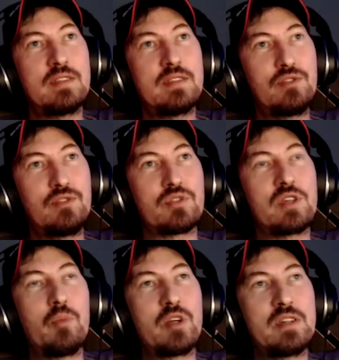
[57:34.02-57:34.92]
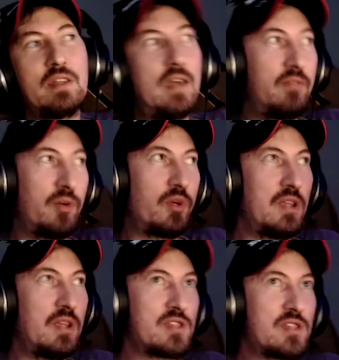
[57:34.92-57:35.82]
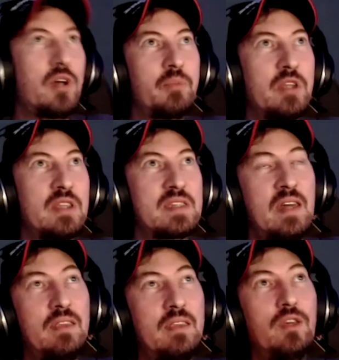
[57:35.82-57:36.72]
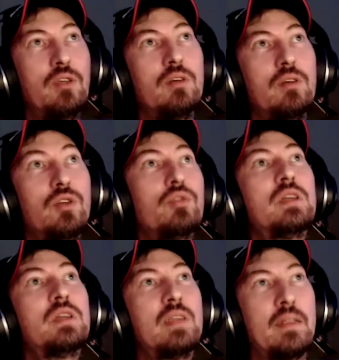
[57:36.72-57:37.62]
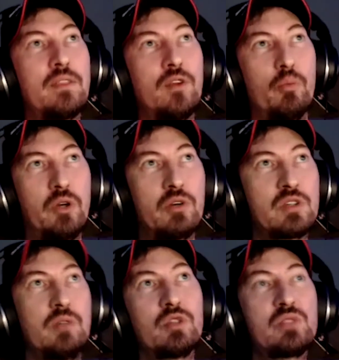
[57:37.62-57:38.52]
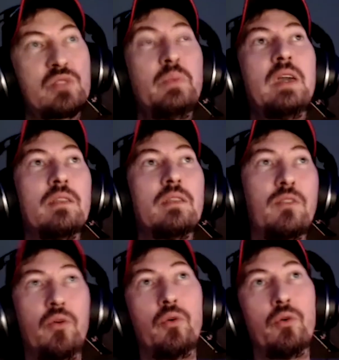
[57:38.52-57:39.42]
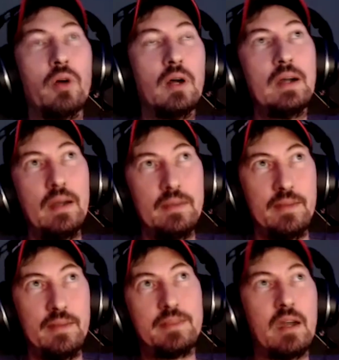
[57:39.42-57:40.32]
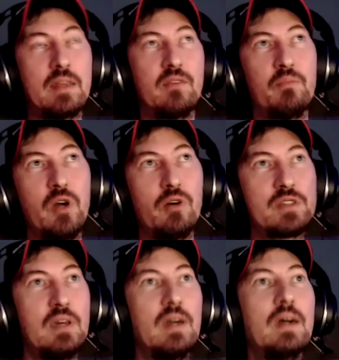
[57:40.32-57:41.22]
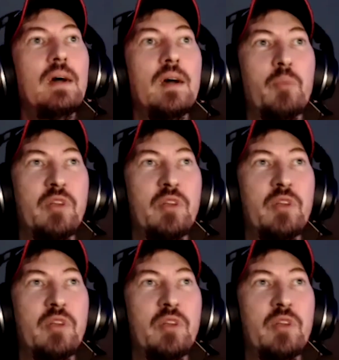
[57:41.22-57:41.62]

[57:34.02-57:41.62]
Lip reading: to Somerset. Everywhere in the script it said, "You did not know," because he was speaking to Detective Mills. But